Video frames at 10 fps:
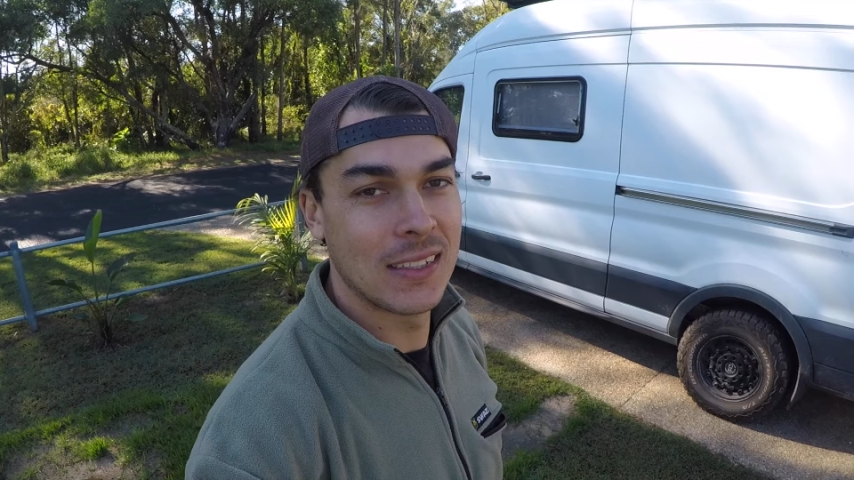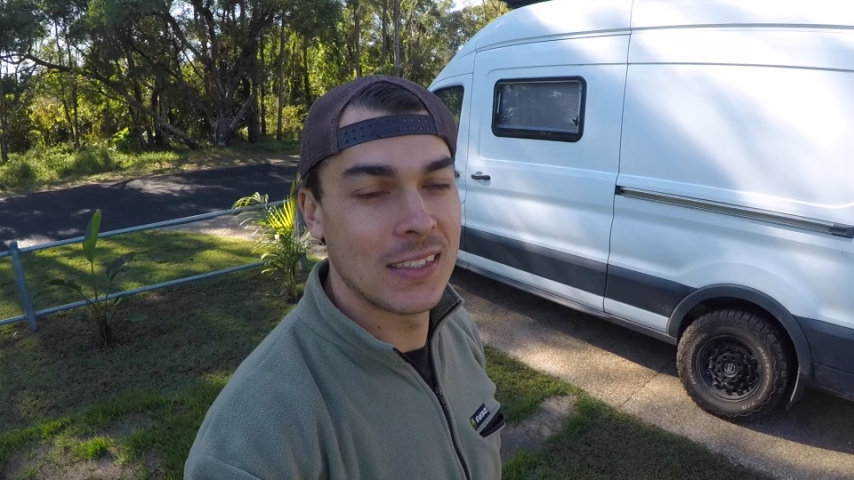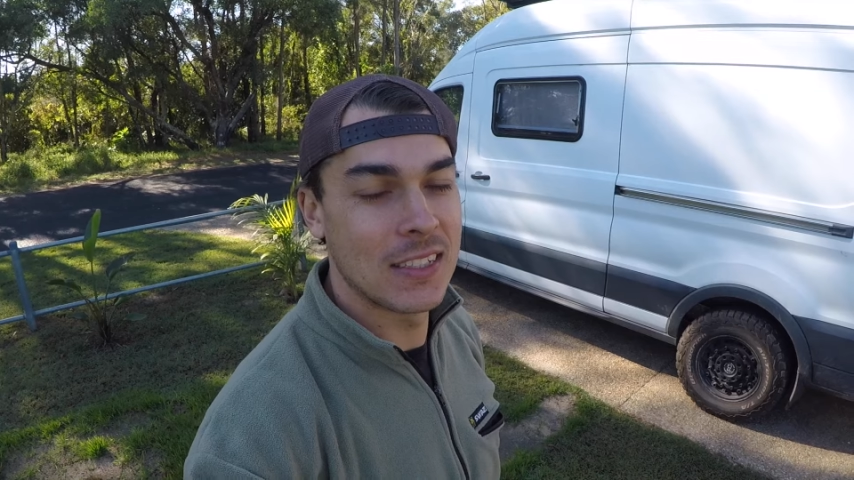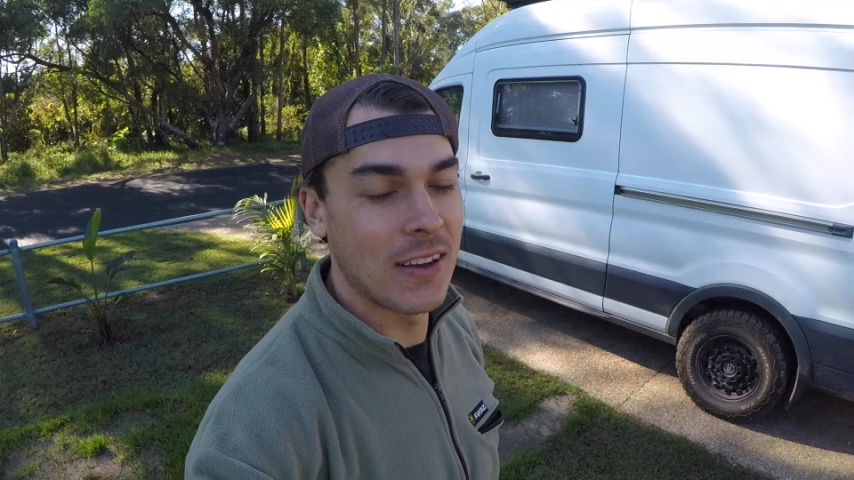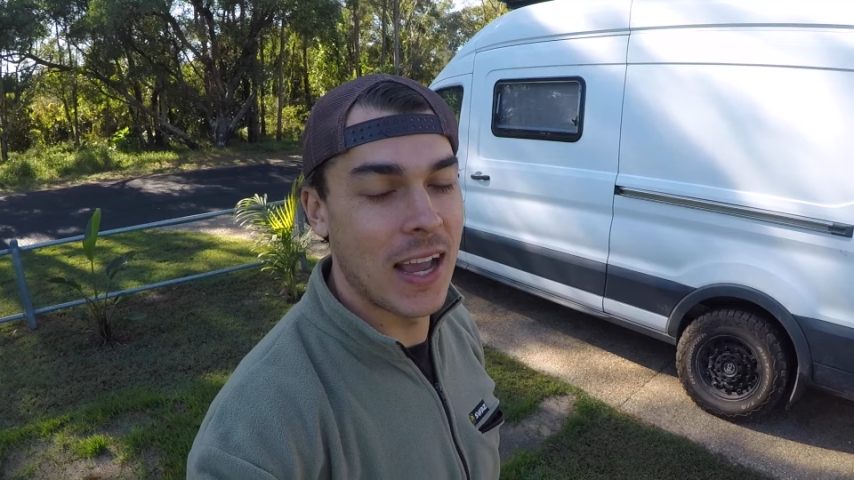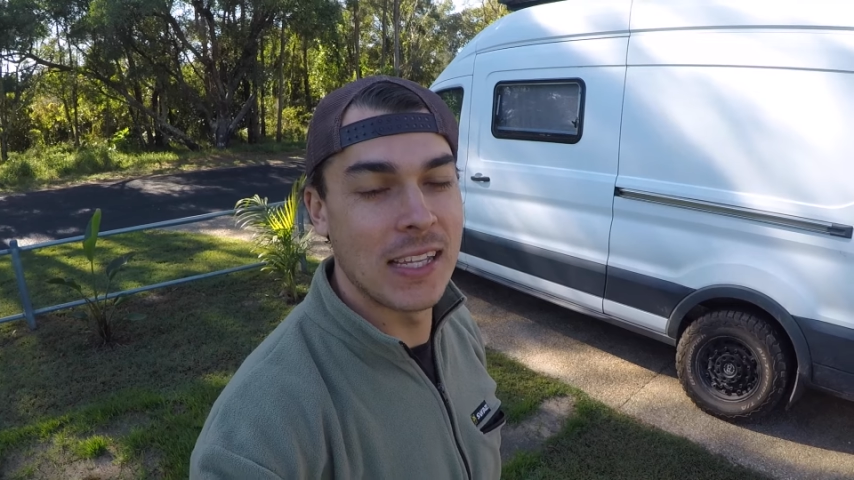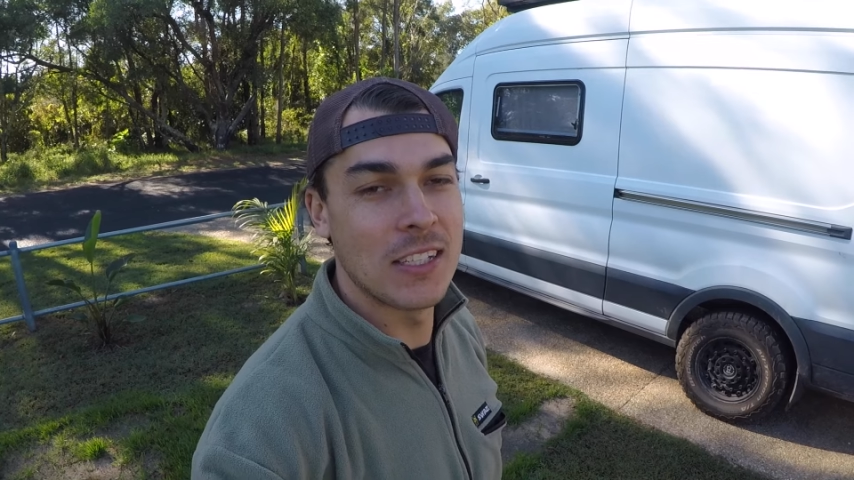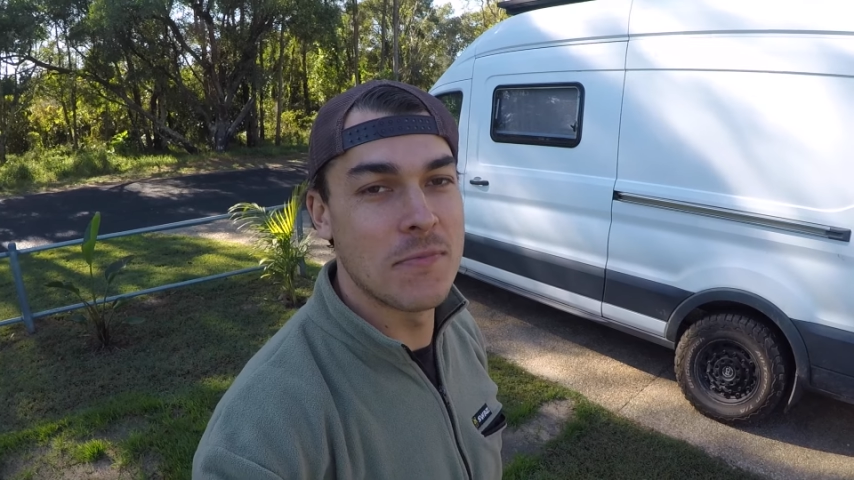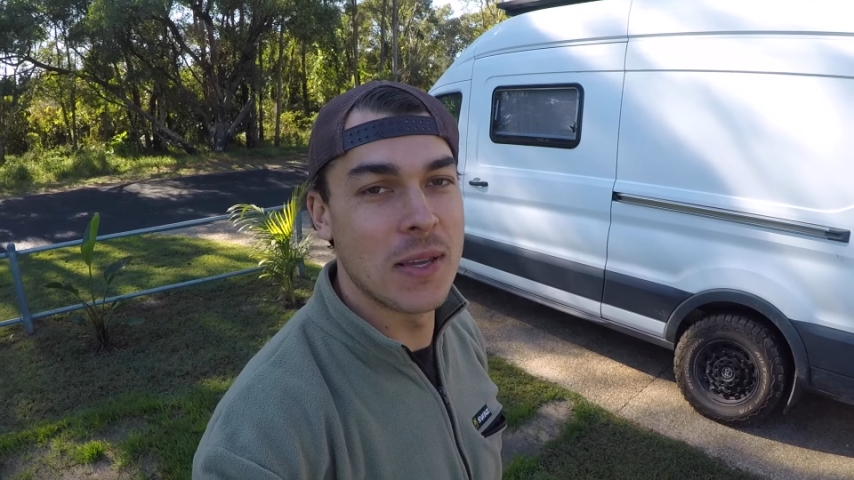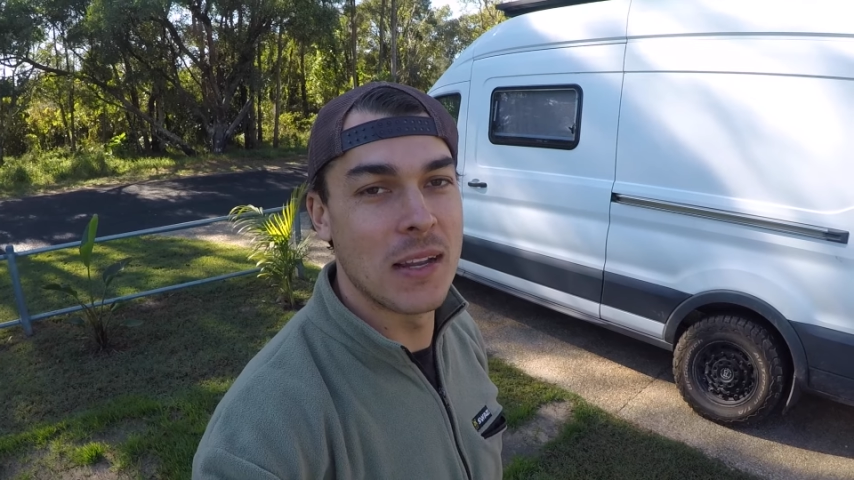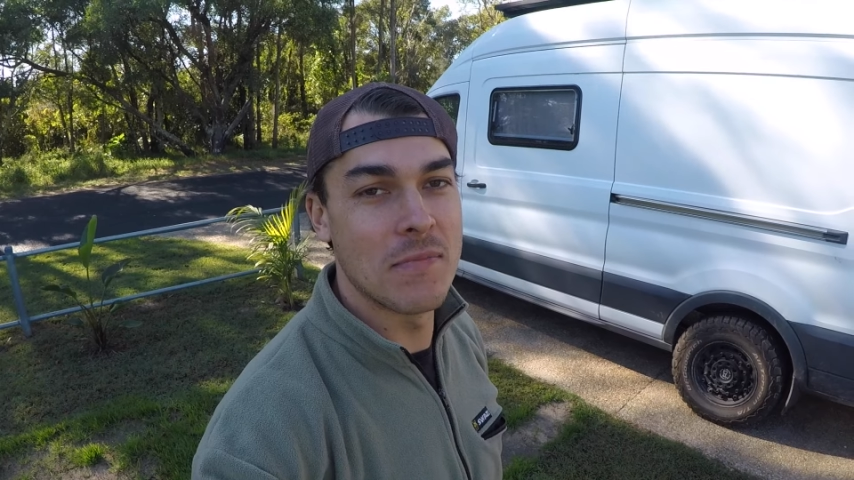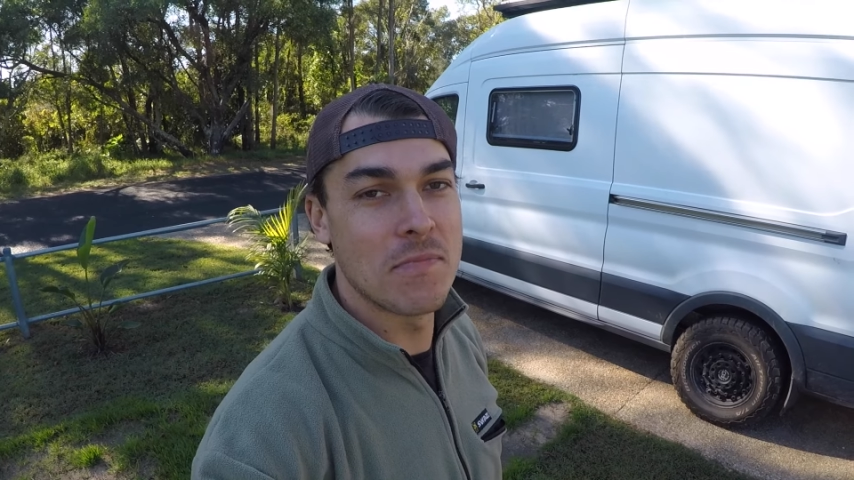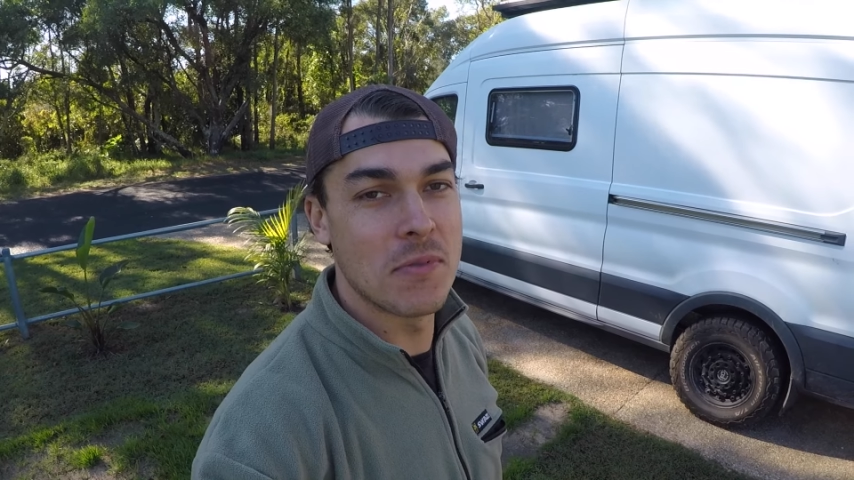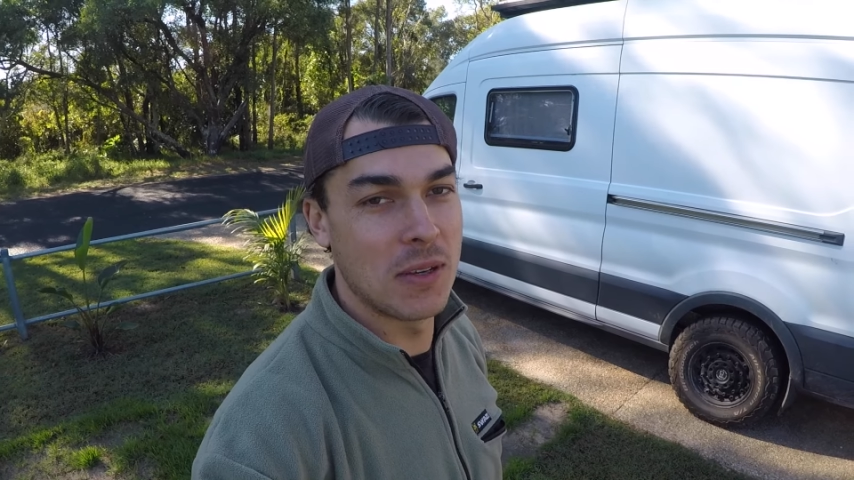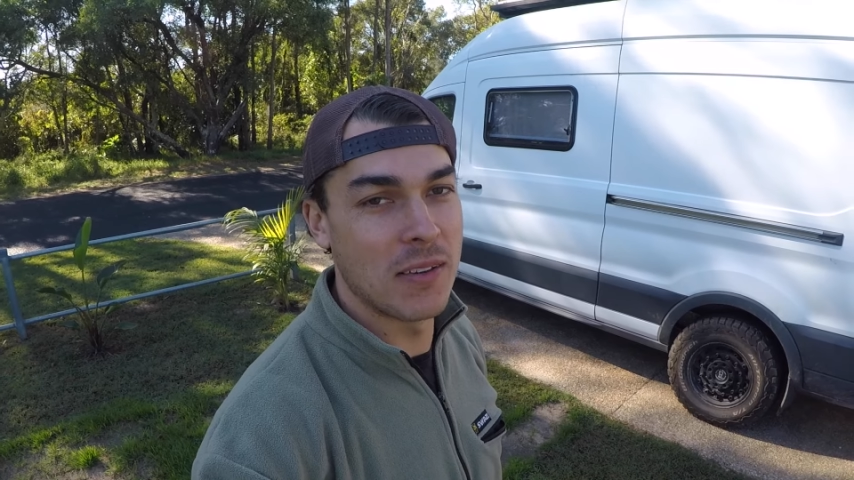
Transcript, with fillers: So I hate to admit it, but we